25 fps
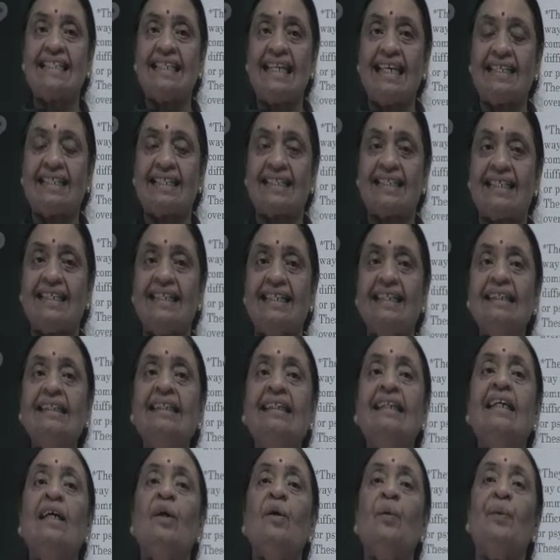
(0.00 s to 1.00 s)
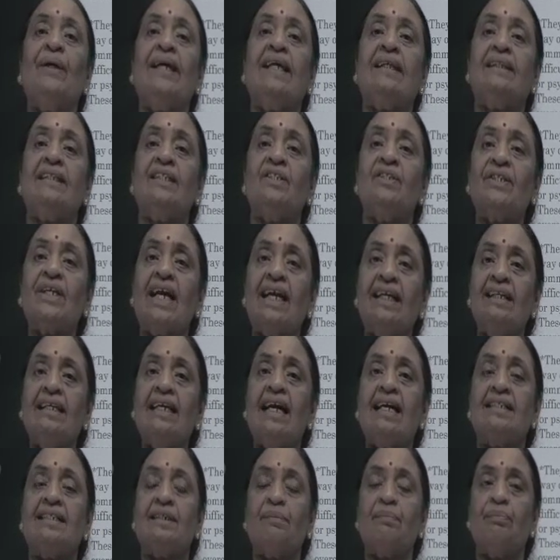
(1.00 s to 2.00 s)
dyslexia, where the
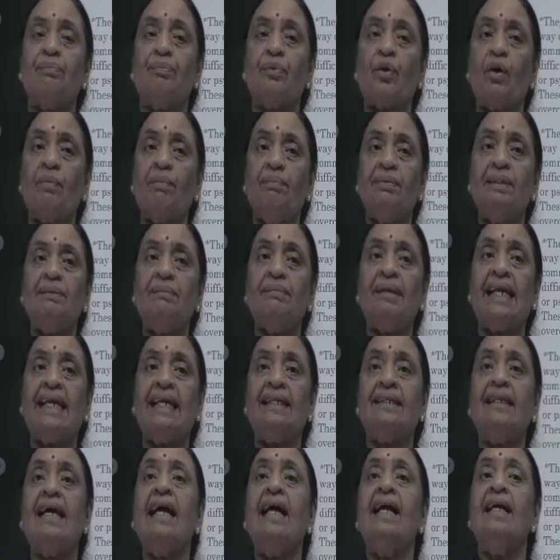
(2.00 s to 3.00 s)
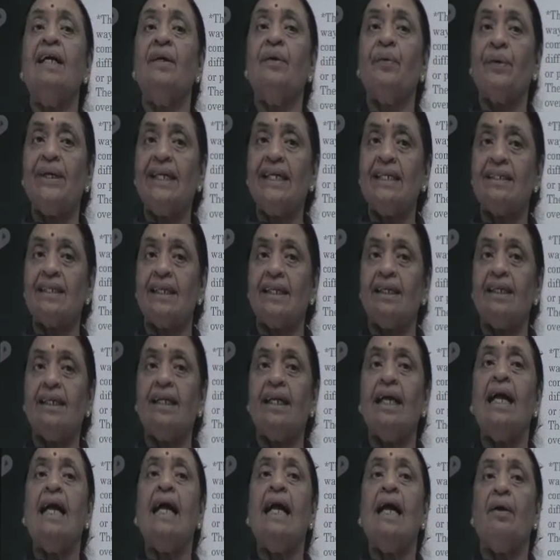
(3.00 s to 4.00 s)
child has a problem in
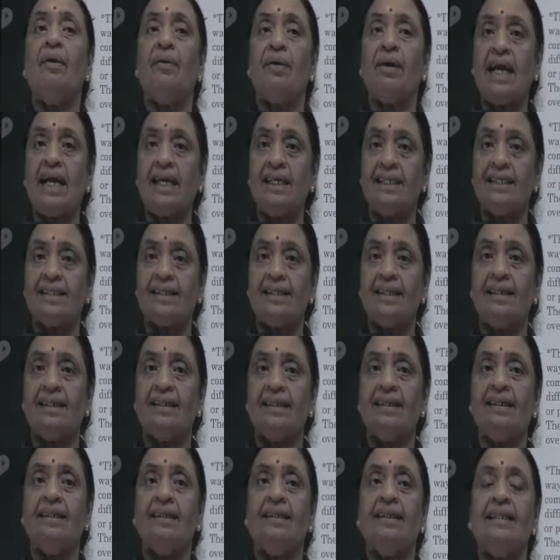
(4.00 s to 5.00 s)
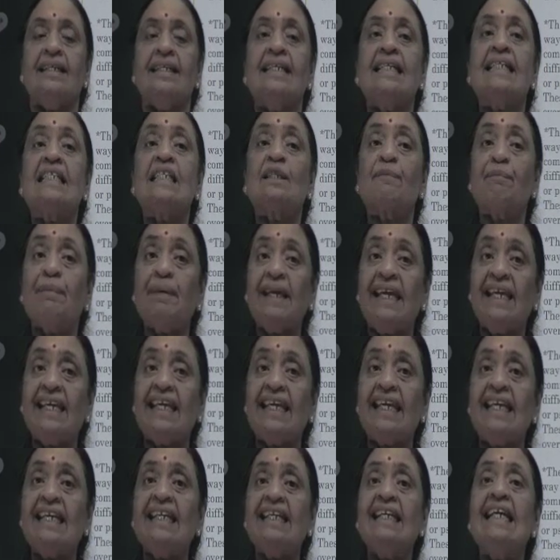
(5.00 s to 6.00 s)
reading, writing,
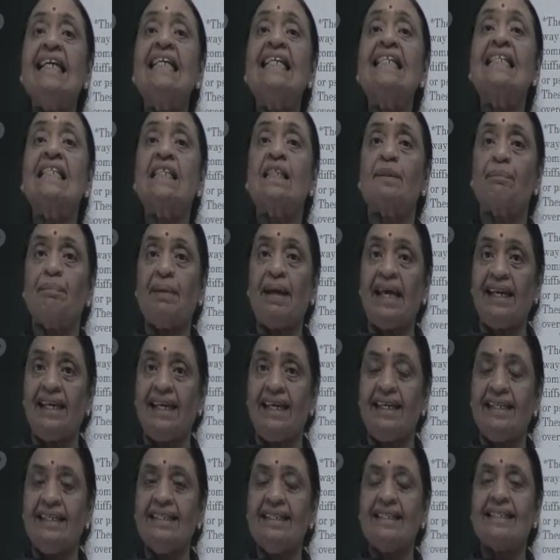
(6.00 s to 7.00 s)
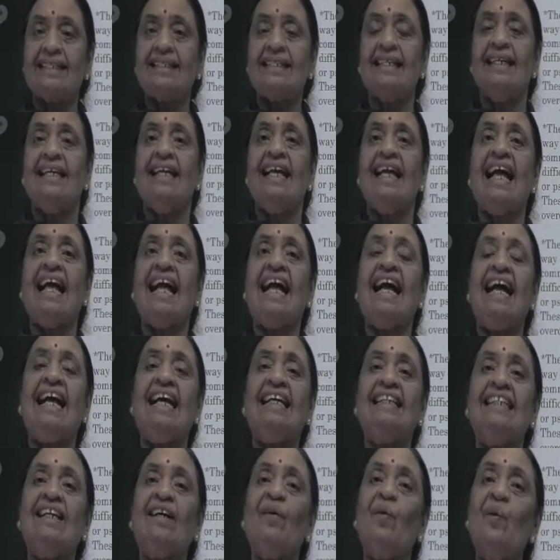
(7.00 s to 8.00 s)
speaking, spellings,
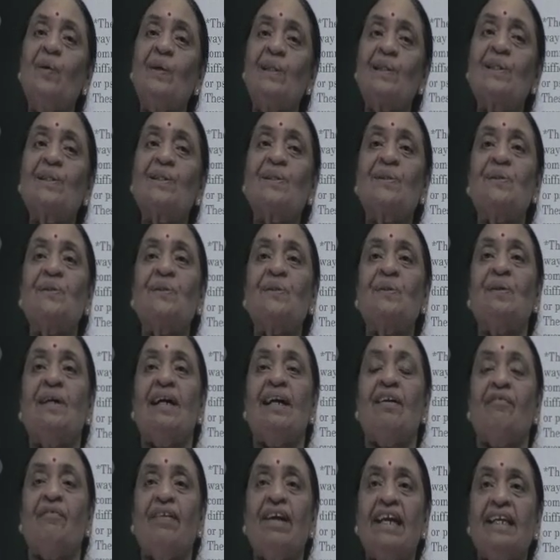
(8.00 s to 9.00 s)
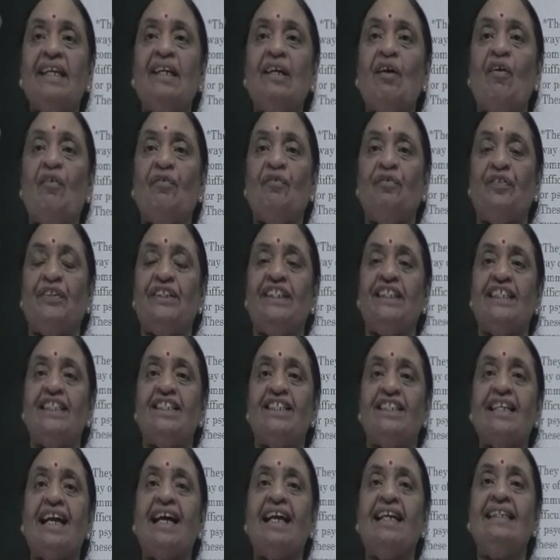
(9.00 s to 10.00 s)
and also very often
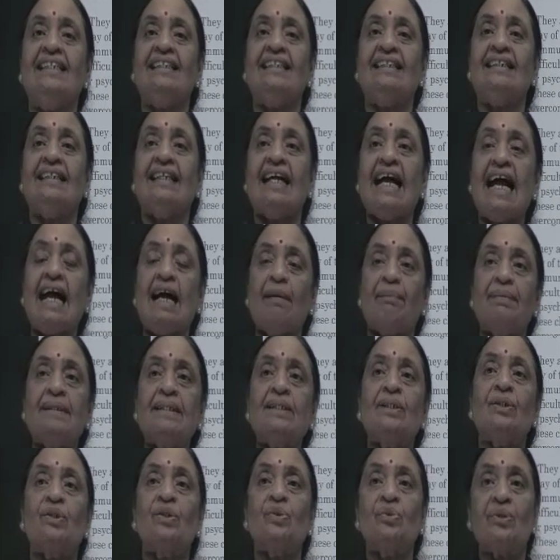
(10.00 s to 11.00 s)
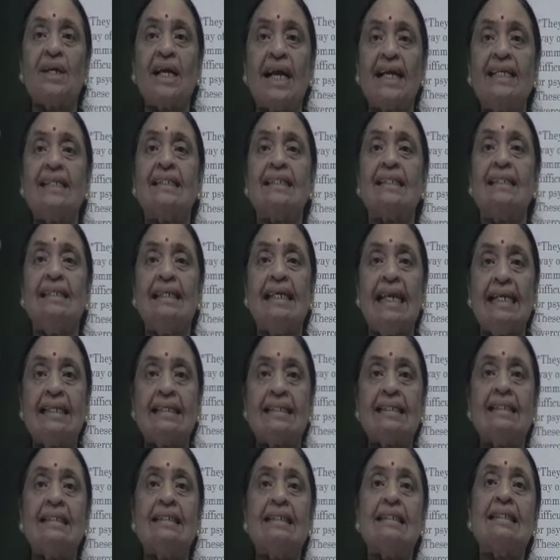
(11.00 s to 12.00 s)
the child happens to write
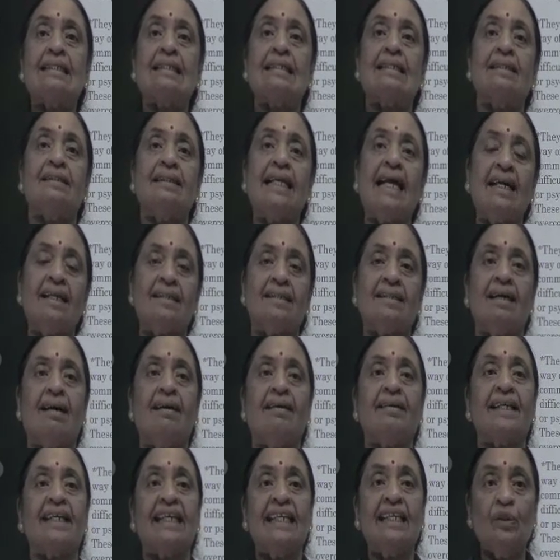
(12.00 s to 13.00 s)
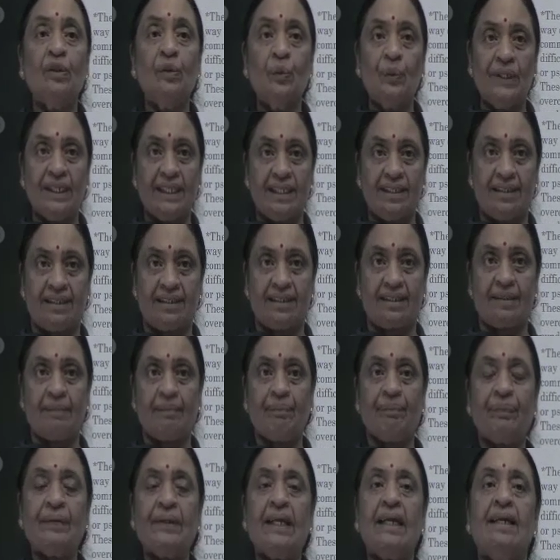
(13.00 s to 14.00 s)
letters that are inverted.
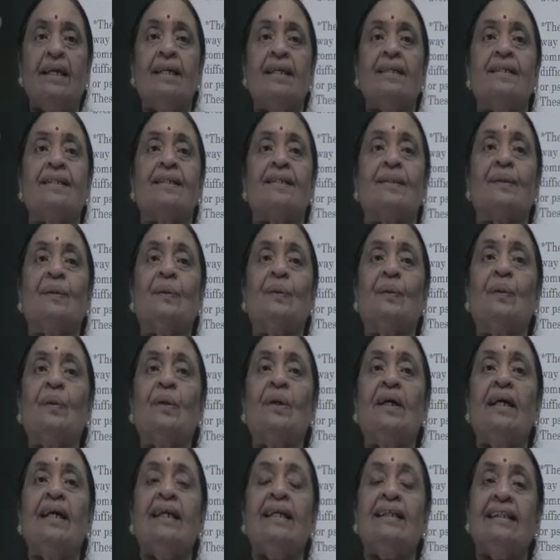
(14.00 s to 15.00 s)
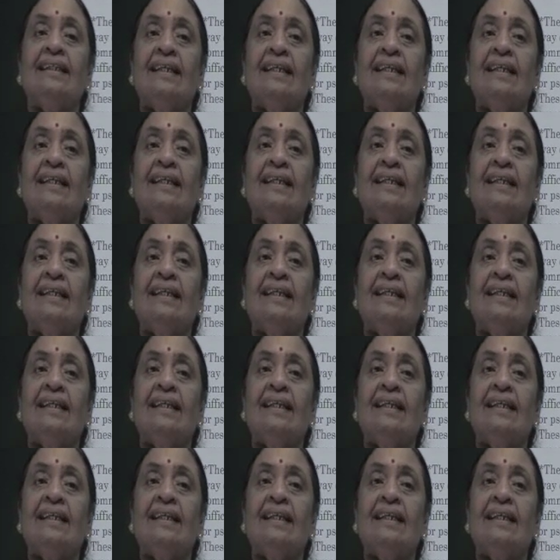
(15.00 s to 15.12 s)
So